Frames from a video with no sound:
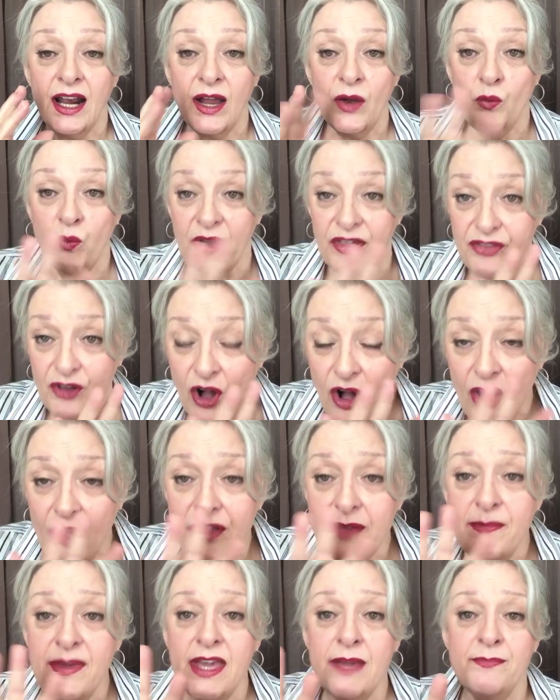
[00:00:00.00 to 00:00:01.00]
with all
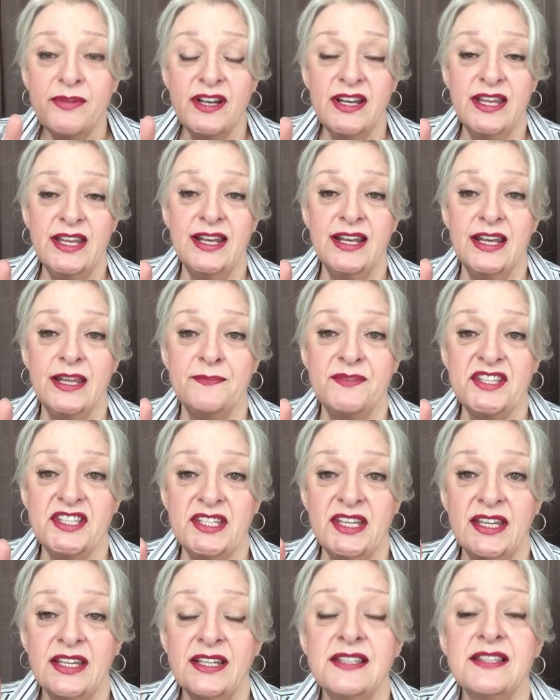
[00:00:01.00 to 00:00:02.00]
the Maybelline
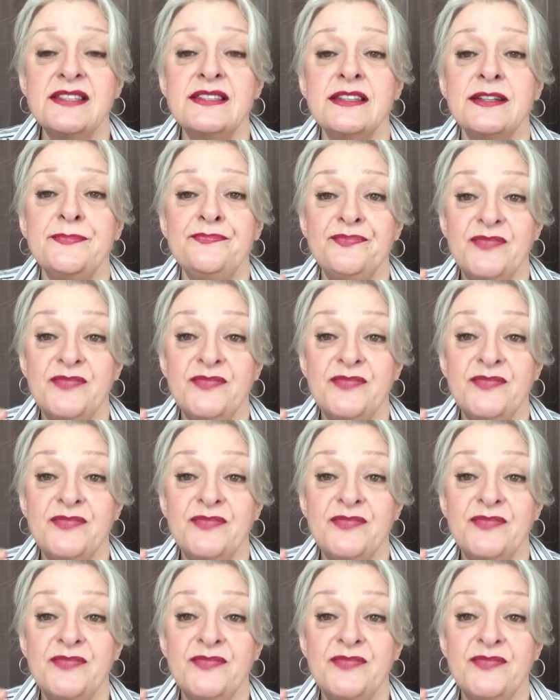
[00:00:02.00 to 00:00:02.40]
lipsticks,